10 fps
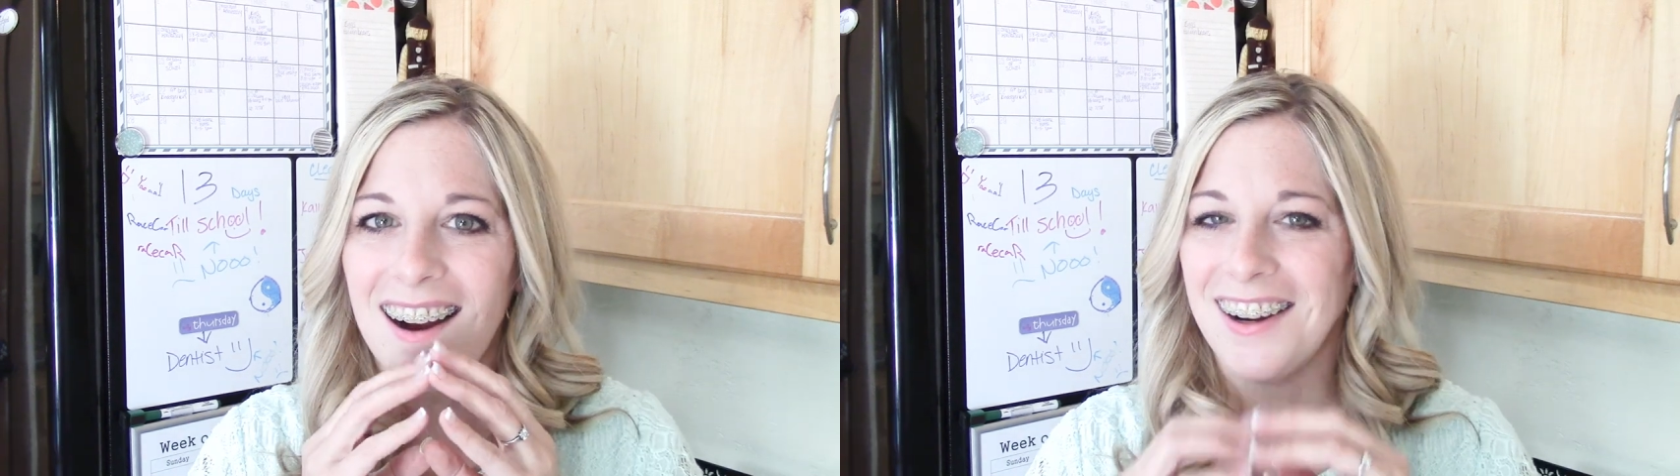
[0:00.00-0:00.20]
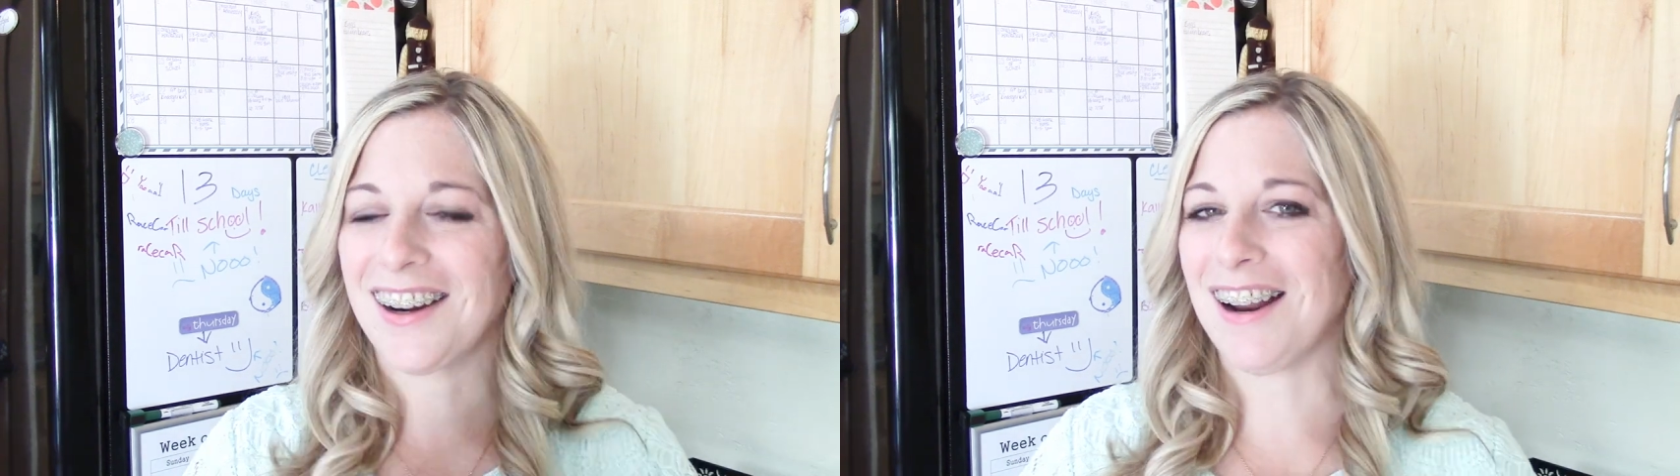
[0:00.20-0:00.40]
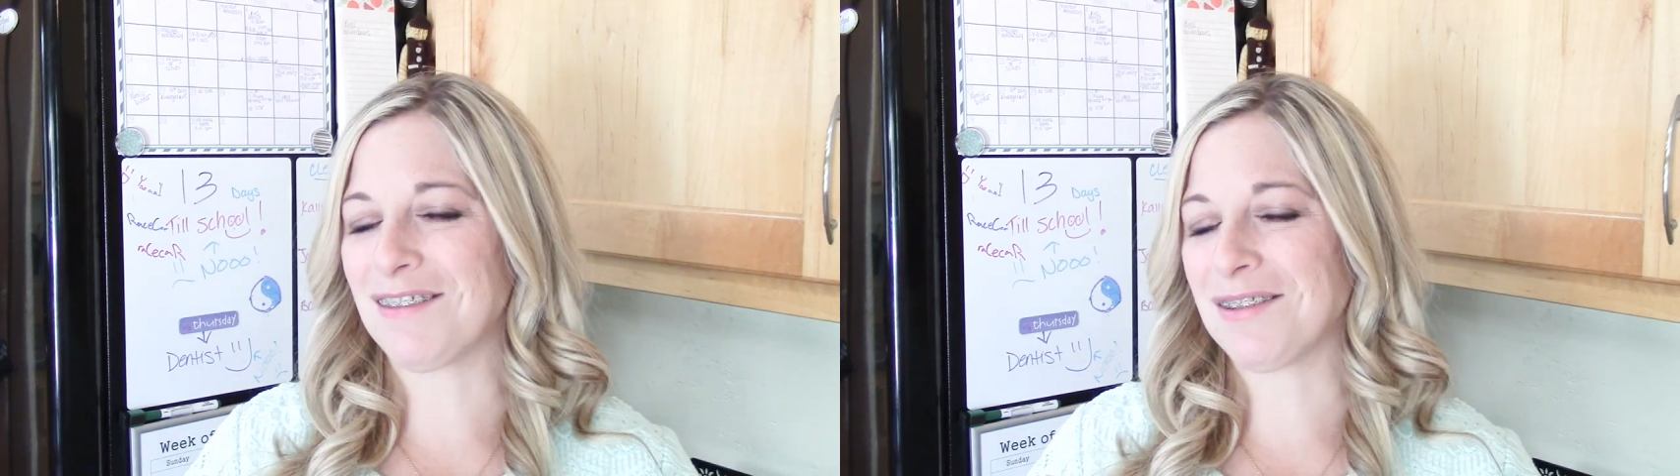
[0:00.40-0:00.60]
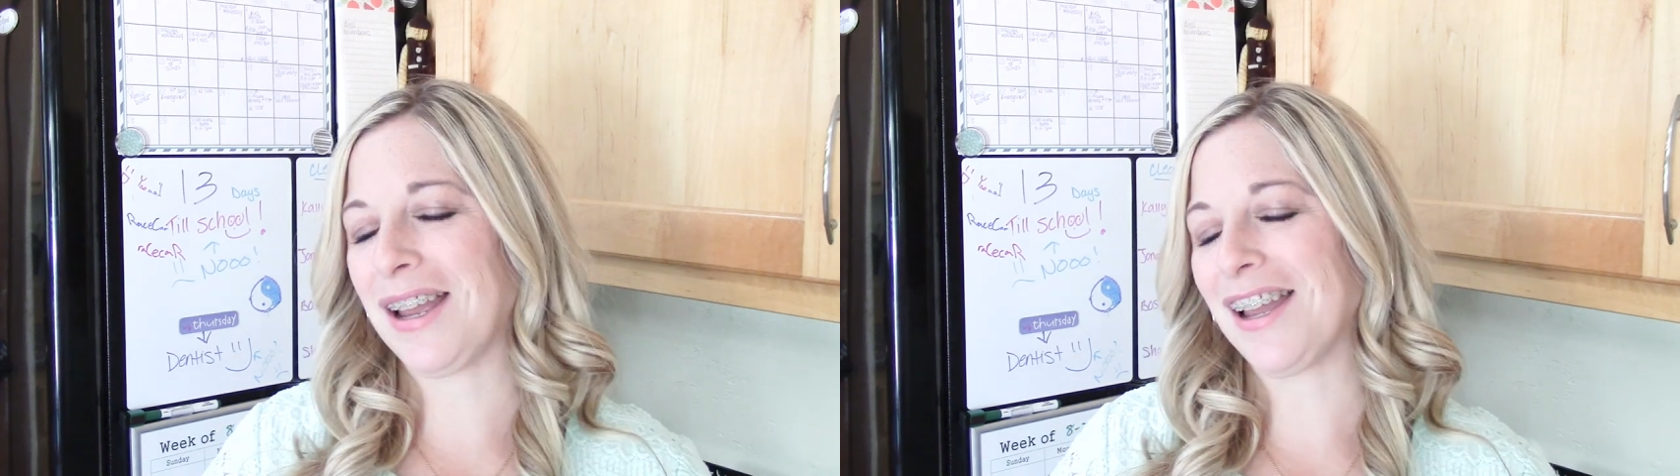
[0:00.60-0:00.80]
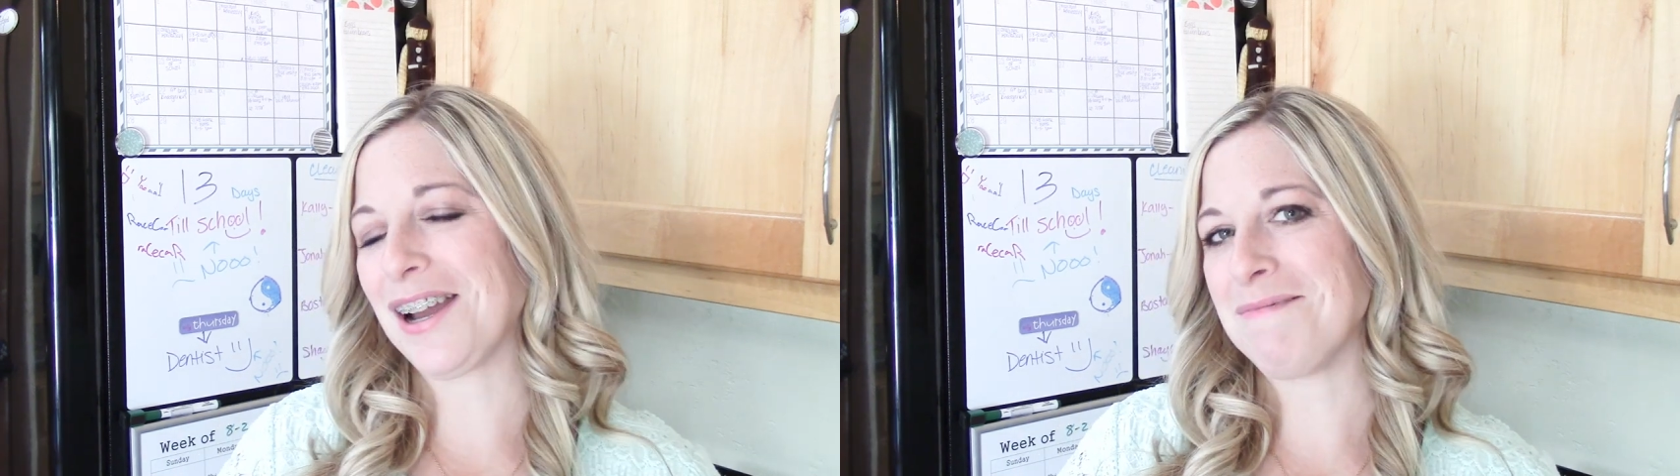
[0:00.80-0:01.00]
you're gonna have to
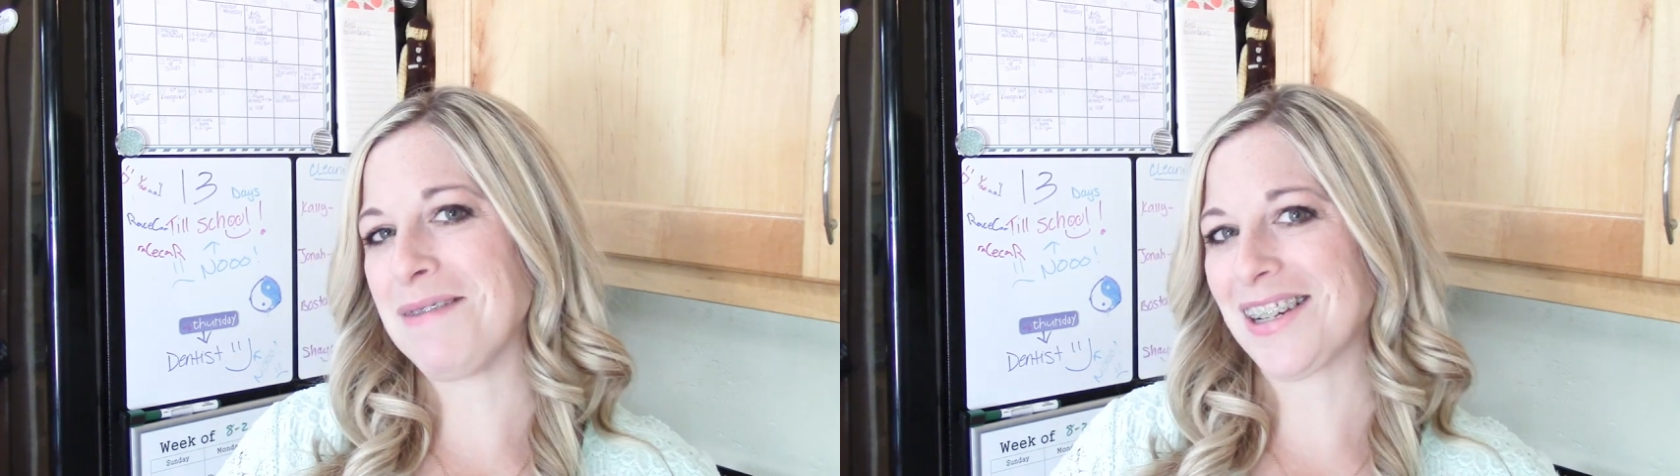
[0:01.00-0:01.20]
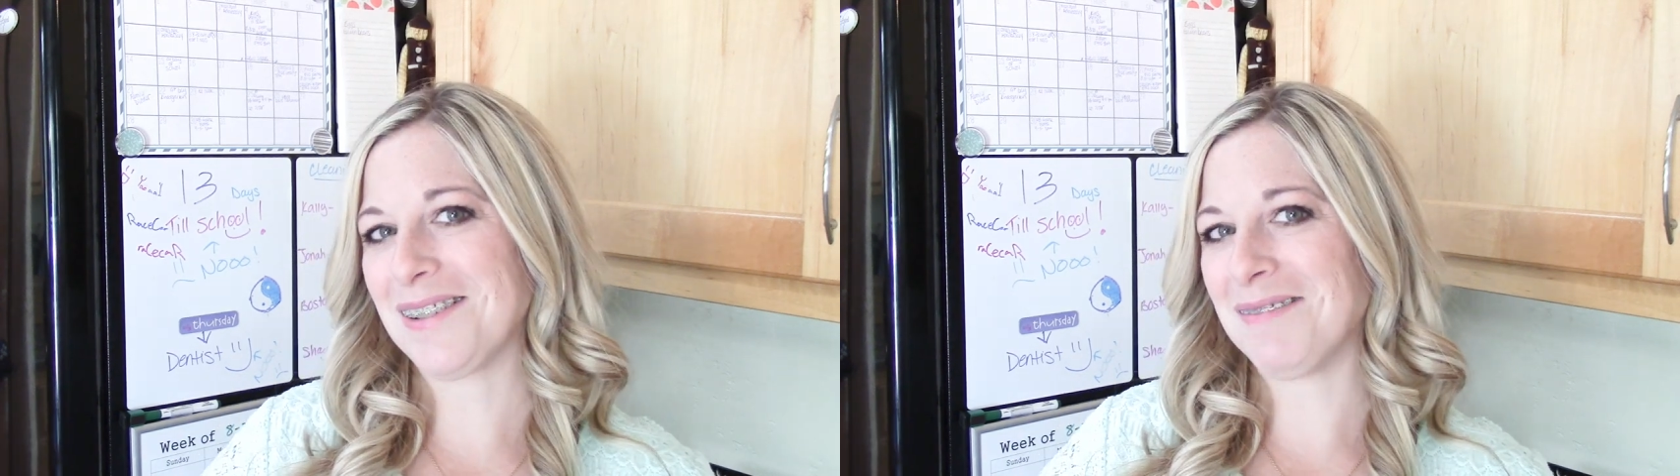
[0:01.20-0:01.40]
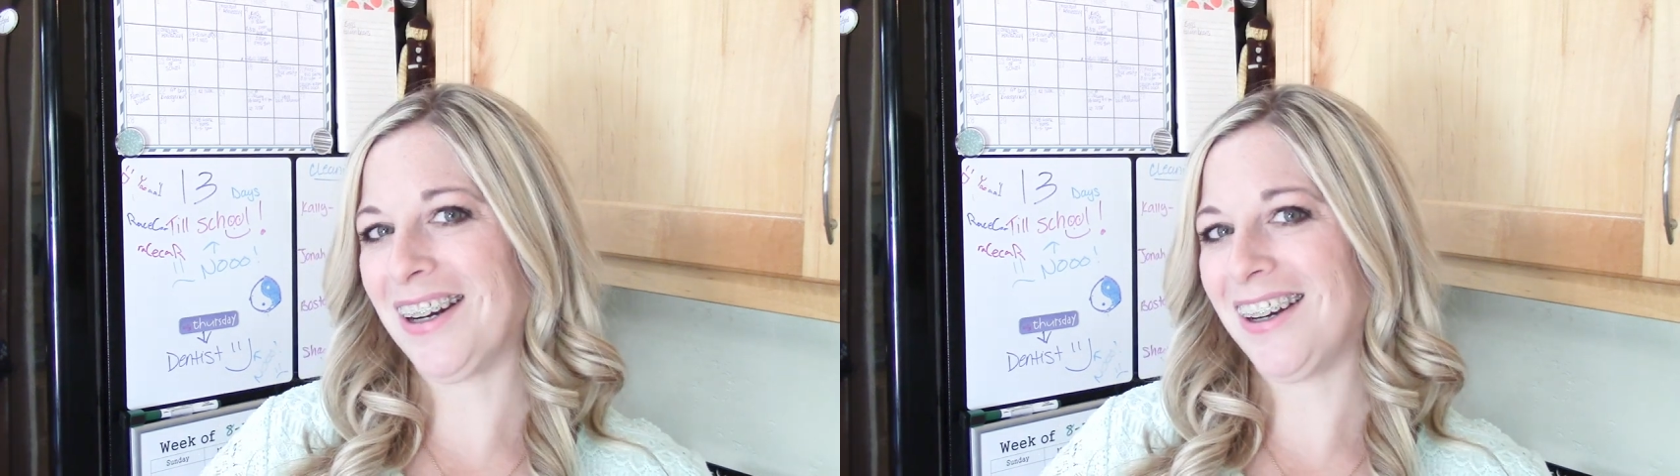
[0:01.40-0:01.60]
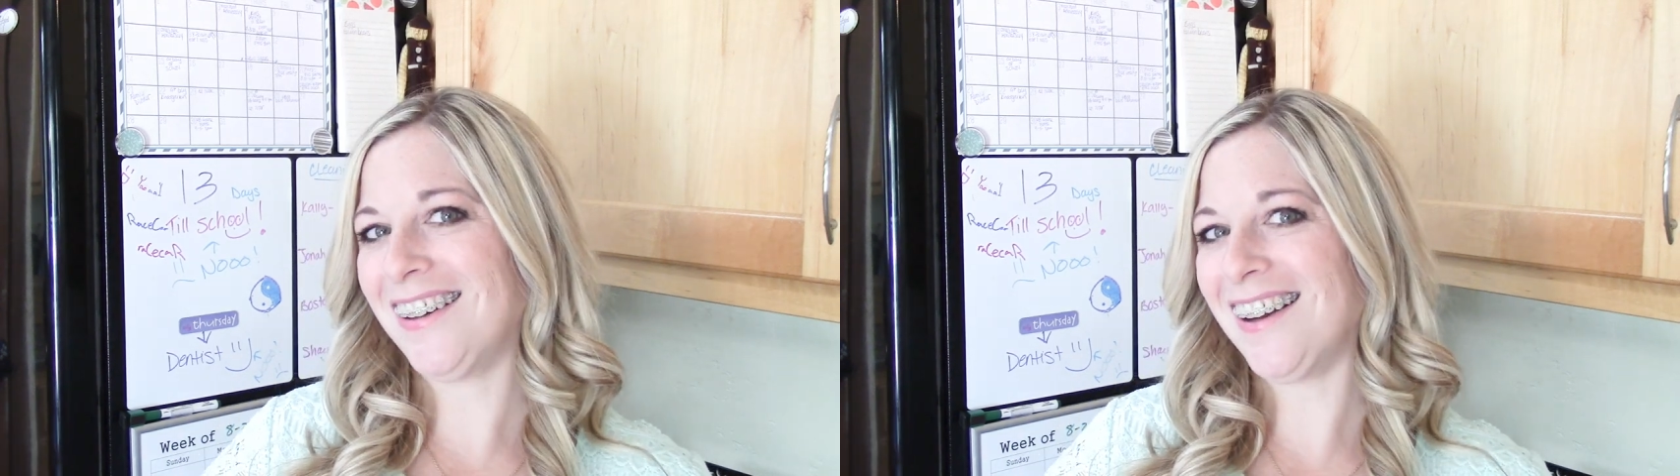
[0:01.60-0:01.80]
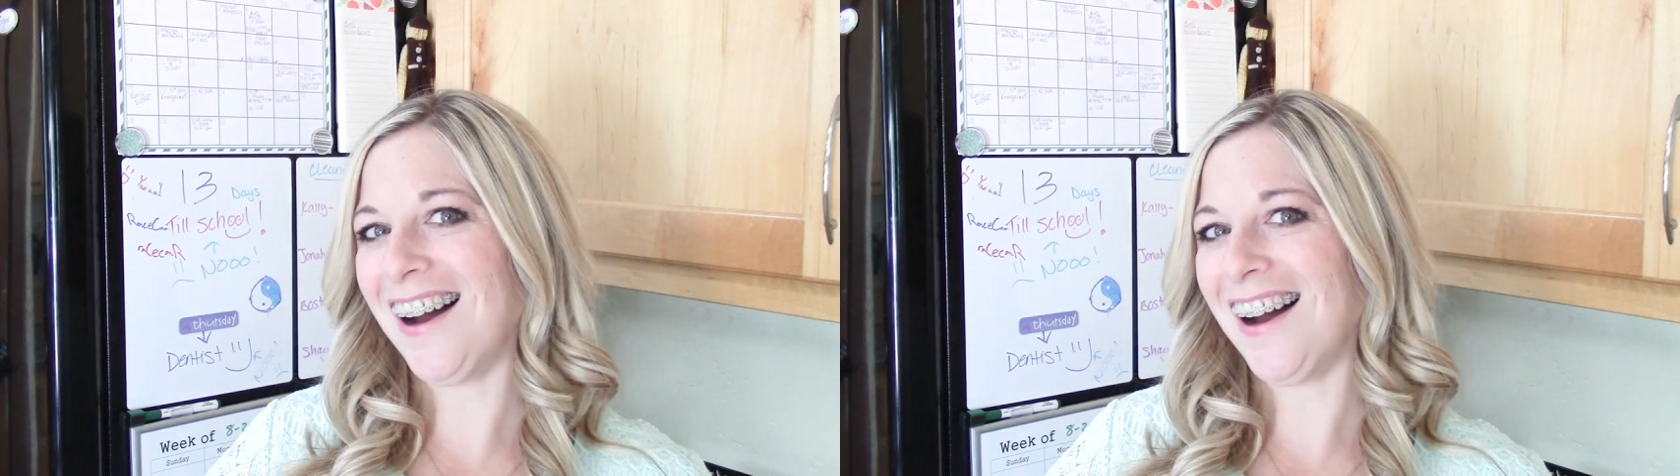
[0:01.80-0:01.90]
wait and come back tomorrow.